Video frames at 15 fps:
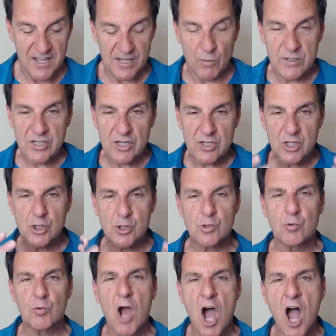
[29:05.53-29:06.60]
There was a
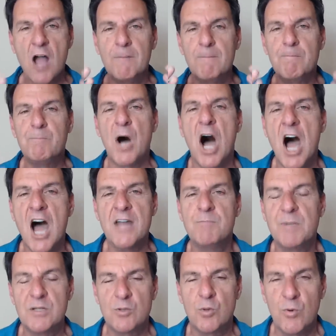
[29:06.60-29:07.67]
strong
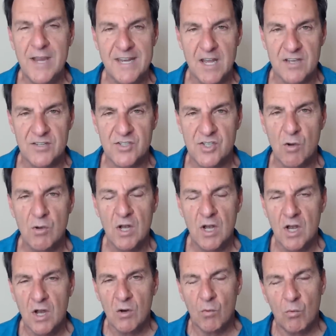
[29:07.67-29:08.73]
bond between us. So,
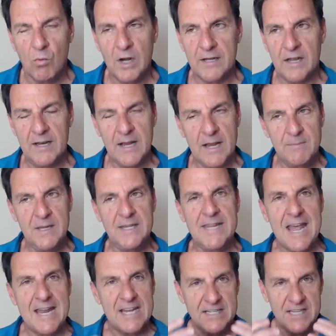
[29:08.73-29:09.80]
what, and I mean
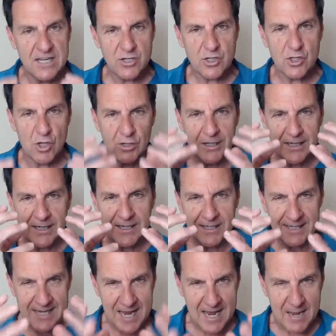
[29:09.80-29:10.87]
that initial
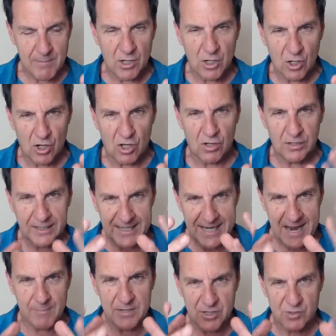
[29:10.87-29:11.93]
chemical
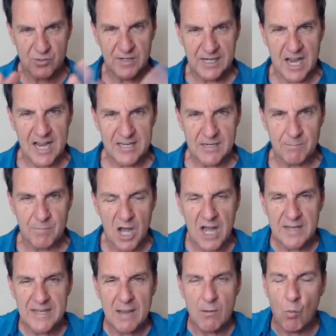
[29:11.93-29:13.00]
chemistry kind of
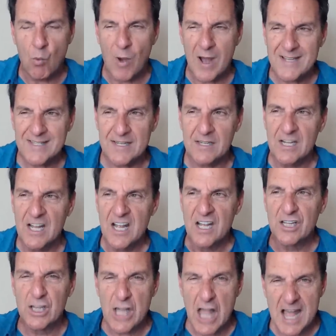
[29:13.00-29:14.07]
bond that wasn't
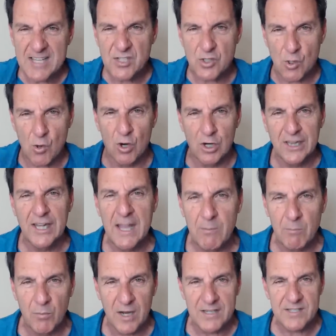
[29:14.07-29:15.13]
lust or
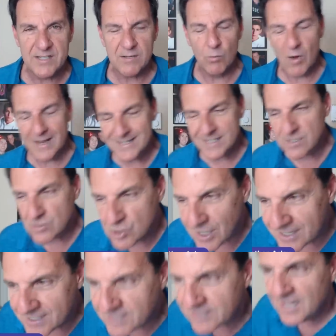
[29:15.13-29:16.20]
limerence. It wasn't
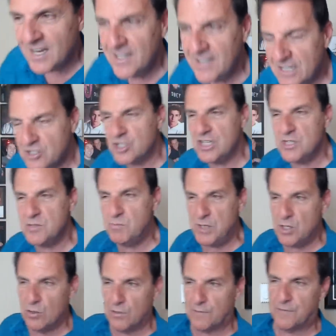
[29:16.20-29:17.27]
just that she's
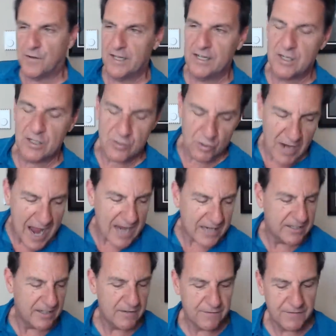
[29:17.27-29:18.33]
beautiful and
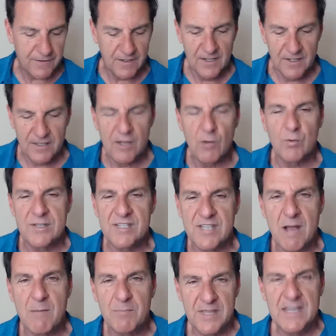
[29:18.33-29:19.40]
attractive, there was
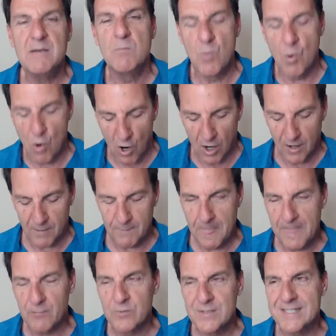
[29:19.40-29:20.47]
something more.
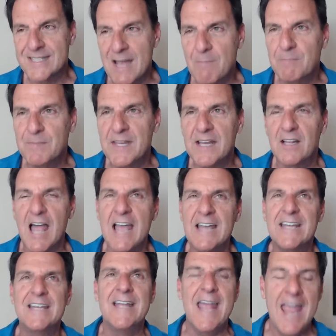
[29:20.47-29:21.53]
There was something
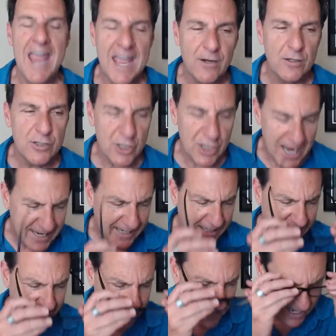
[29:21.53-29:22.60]
like an
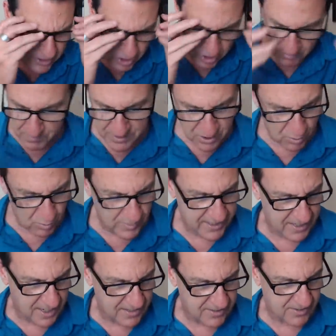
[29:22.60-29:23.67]
energetic connection
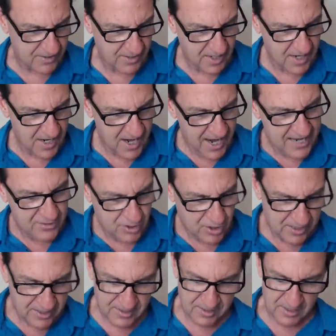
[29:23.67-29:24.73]
between us. And
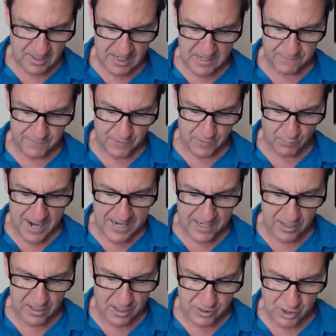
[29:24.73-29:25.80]
just uh, for the
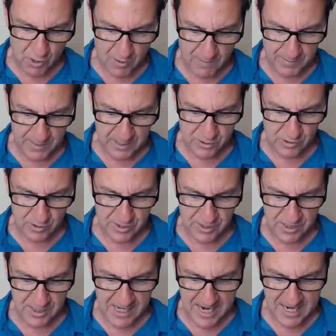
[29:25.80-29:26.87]
record, I'll show a picture
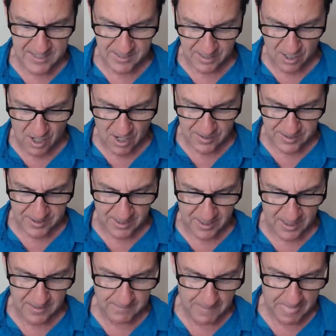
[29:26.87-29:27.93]
so you guys can all
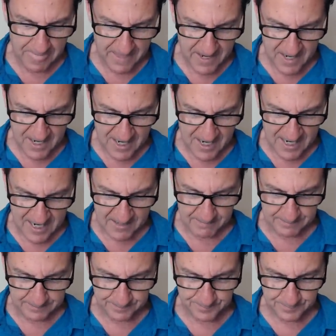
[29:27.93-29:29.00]
see.
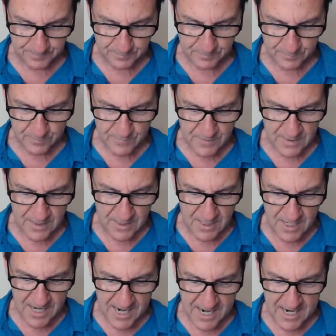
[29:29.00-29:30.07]
Um,
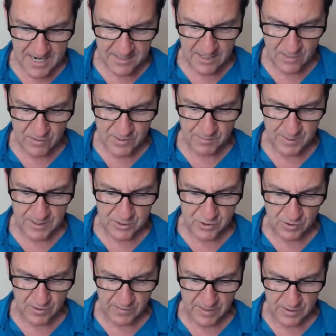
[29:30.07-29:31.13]
and here's a
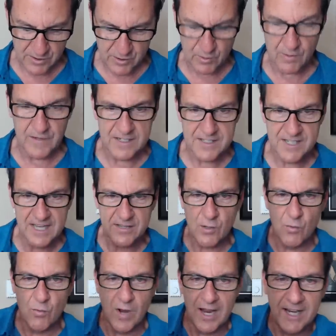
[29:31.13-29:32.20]
picture of the two of us at
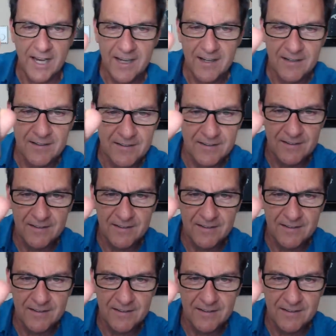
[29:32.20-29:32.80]
the wedding.